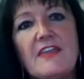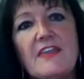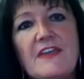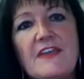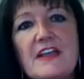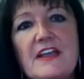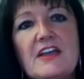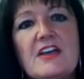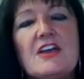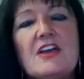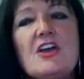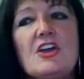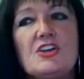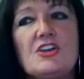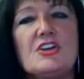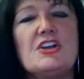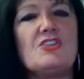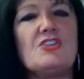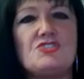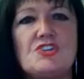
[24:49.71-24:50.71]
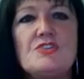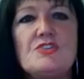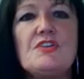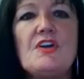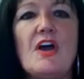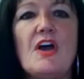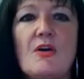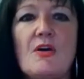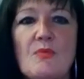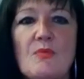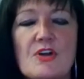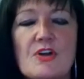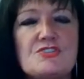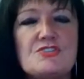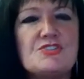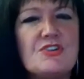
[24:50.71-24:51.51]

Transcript: I think you know, do your homework,